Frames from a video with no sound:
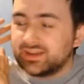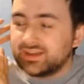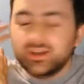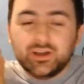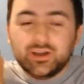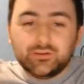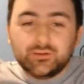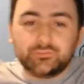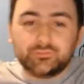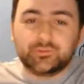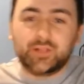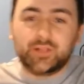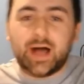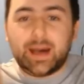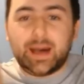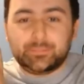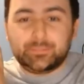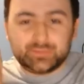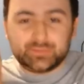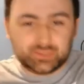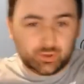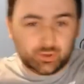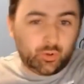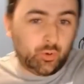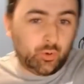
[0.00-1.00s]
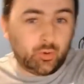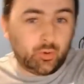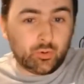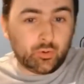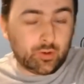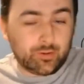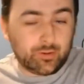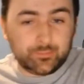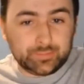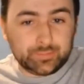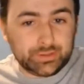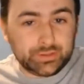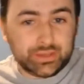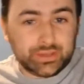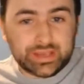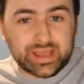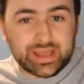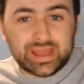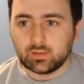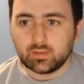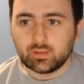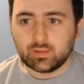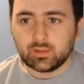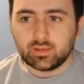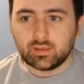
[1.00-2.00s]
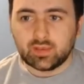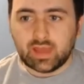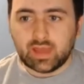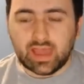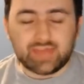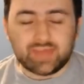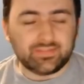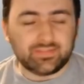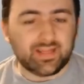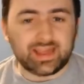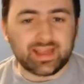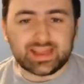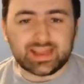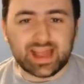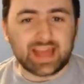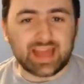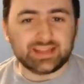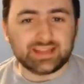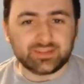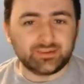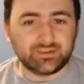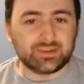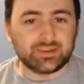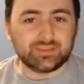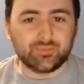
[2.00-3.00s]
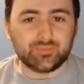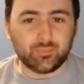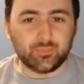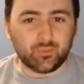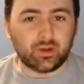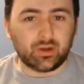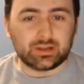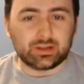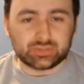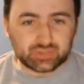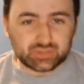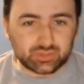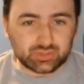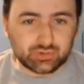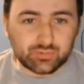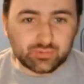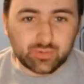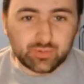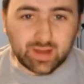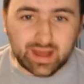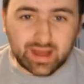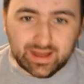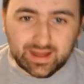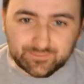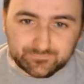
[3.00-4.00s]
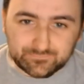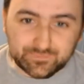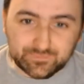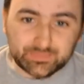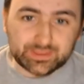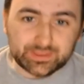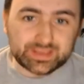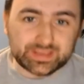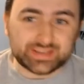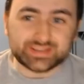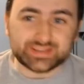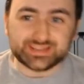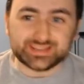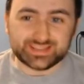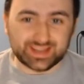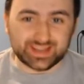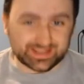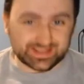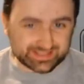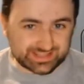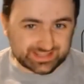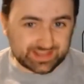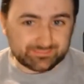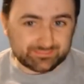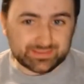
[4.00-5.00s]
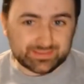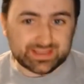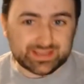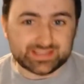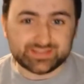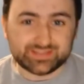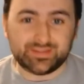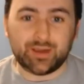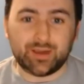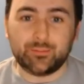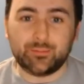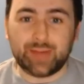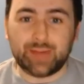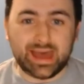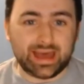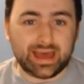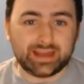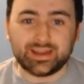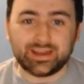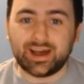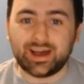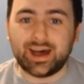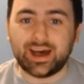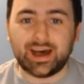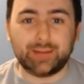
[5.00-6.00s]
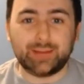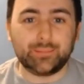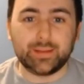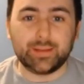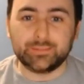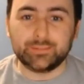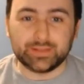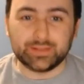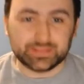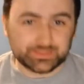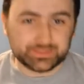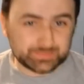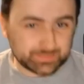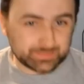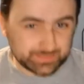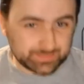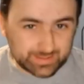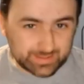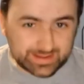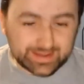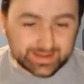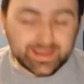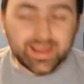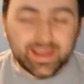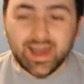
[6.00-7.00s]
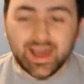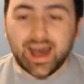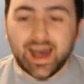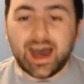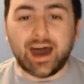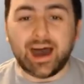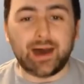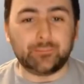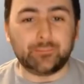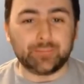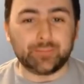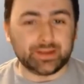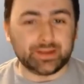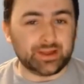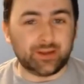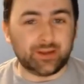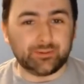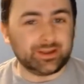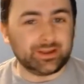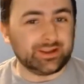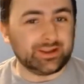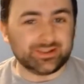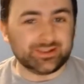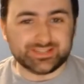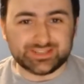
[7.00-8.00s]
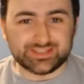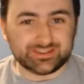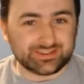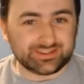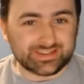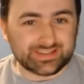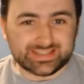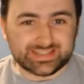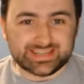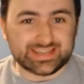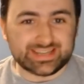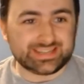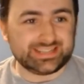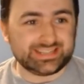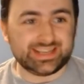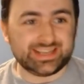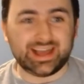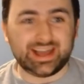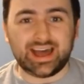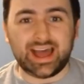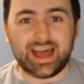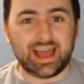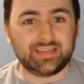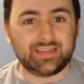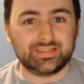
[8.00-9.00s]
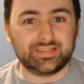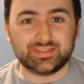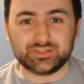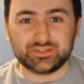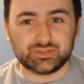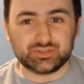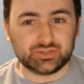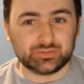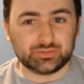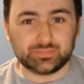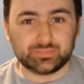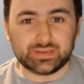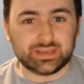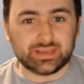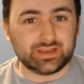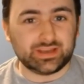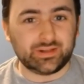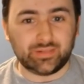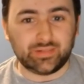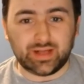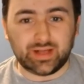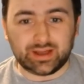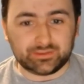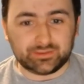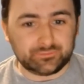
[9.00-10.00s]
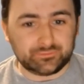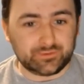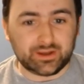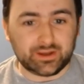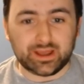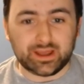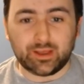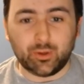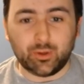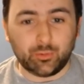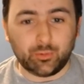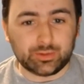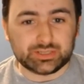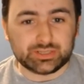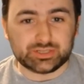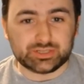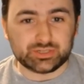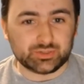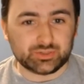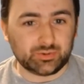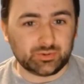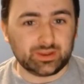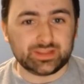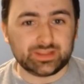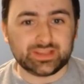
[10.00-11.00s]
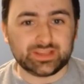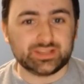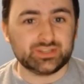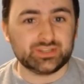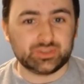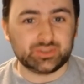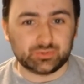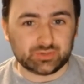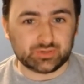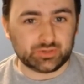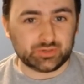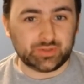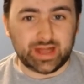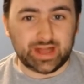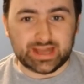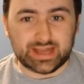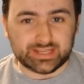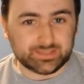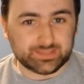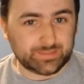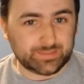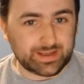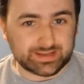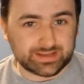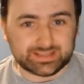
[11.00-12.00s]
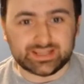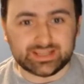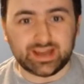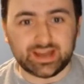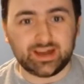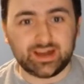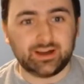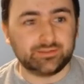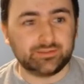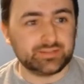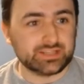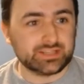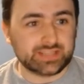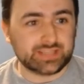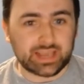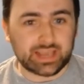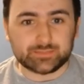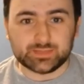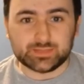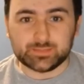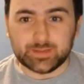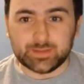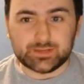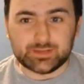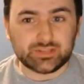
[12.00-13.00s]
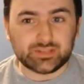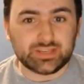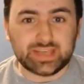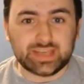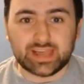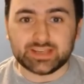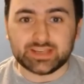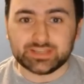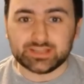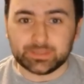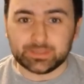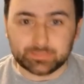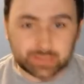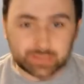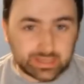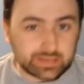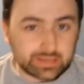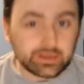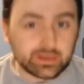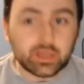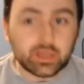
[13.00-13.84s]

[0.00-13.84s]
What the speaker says: flopped horribly in, and I don't even want to fully discuss them because of how bad my placement's been. But no, in all seriousness, I think this should be a lot of fun. I always enjoy the social aspect of these games, especially getting to meet